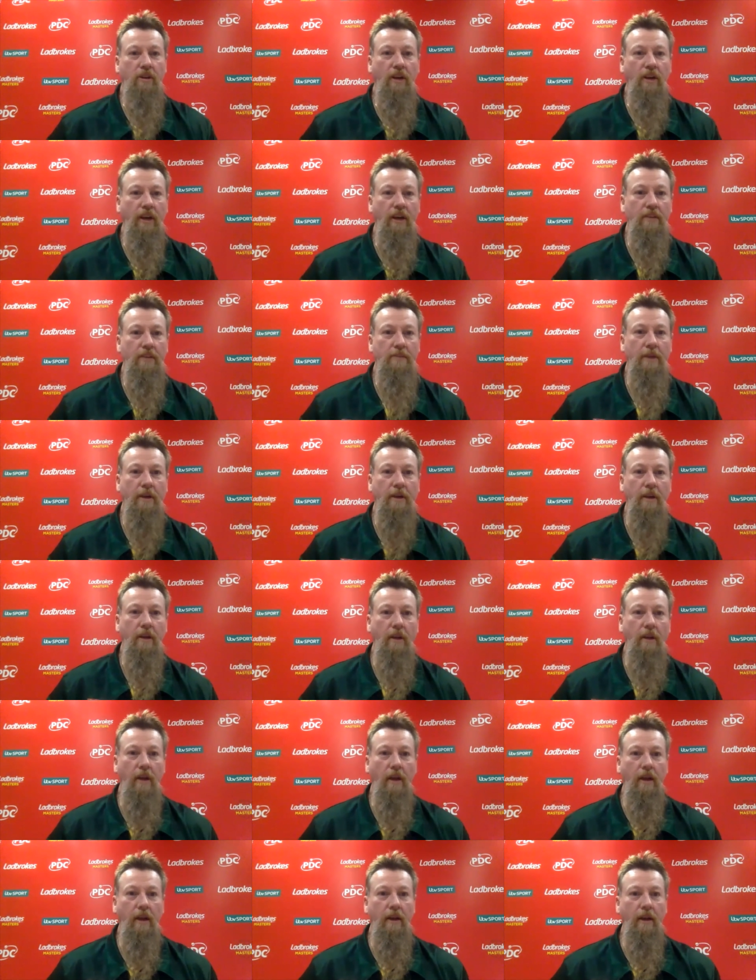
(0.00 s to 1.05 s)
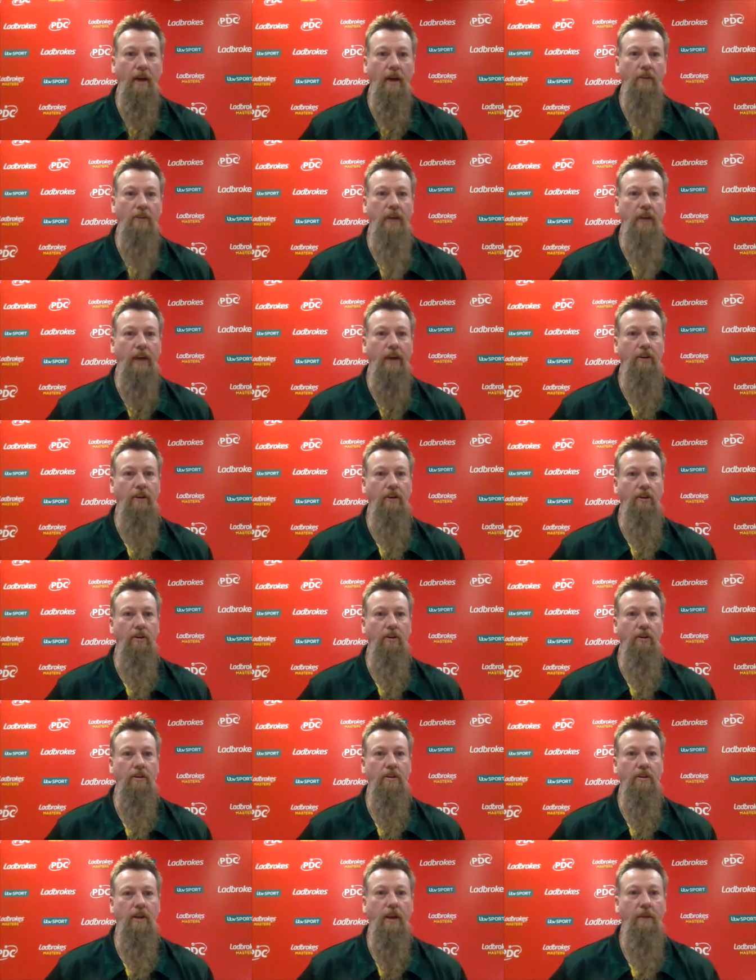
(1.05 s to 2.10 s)
years but he knows how to do
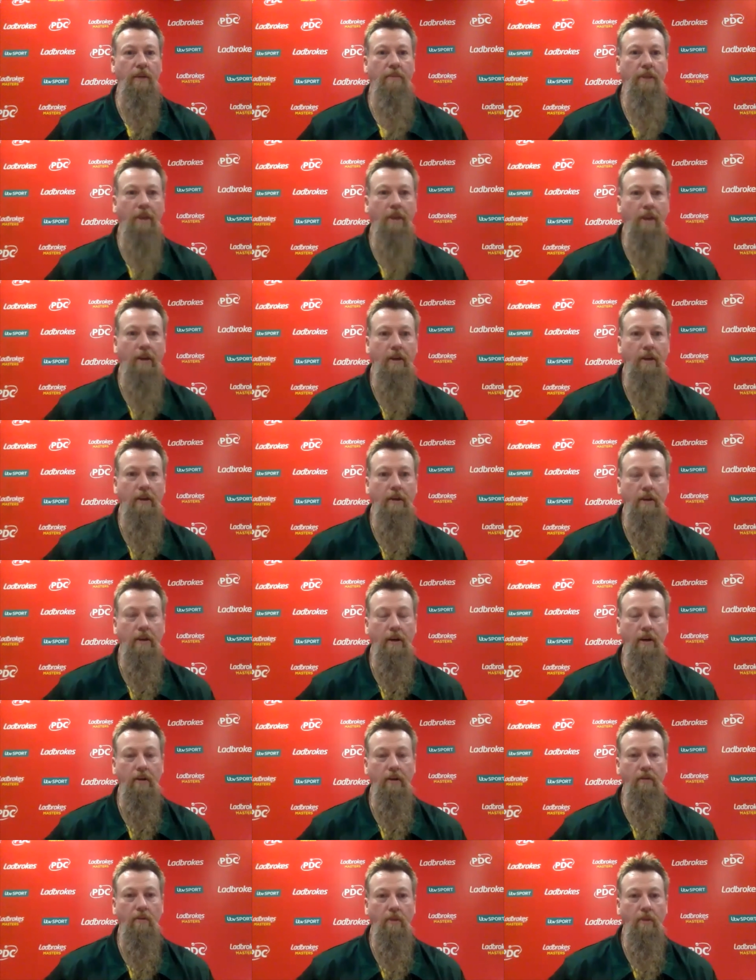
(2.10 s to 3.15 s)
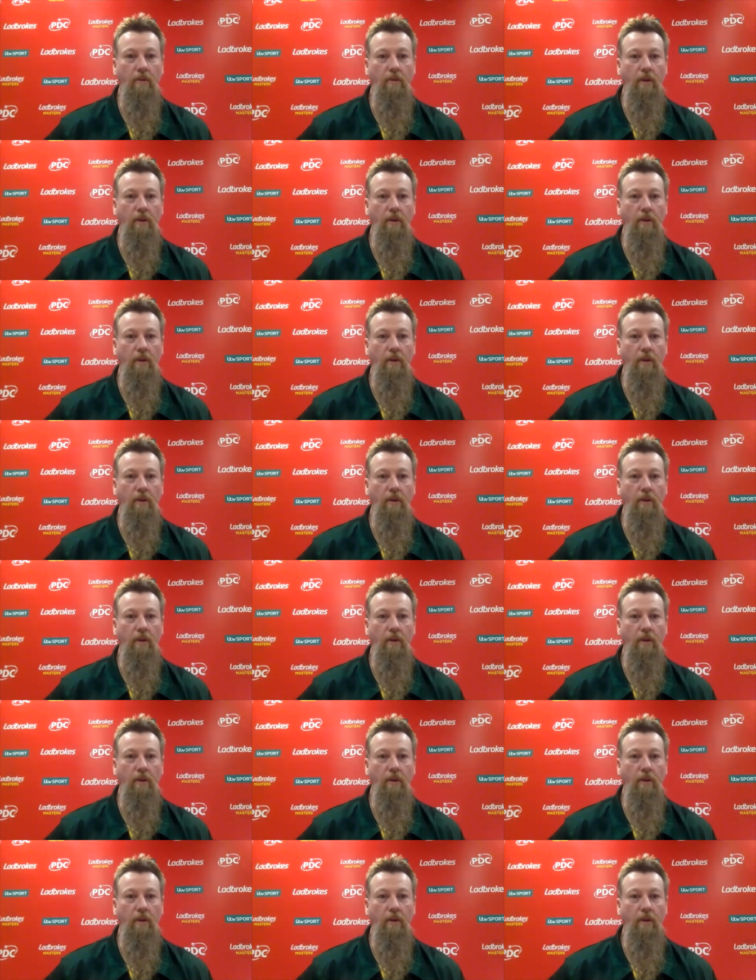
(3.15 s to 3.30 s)
the same thing you know we,